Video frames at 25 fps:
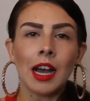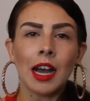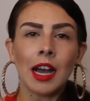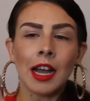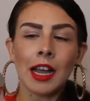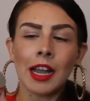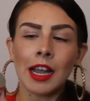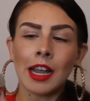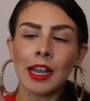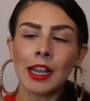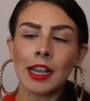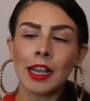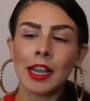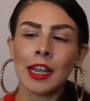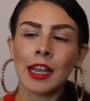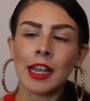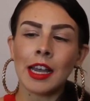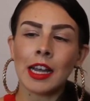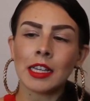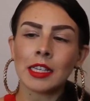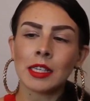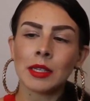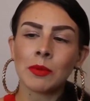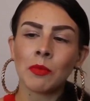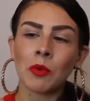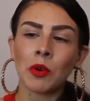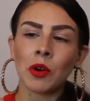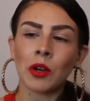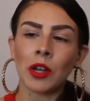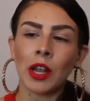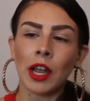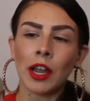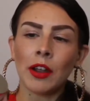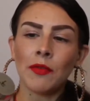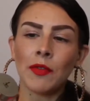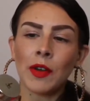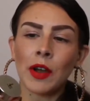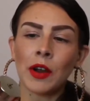I can get some more
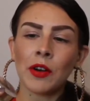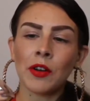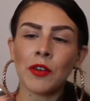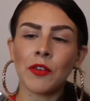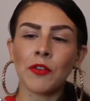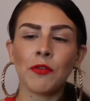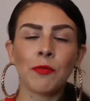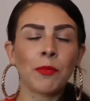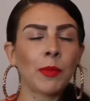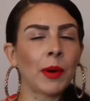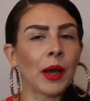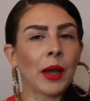life out of,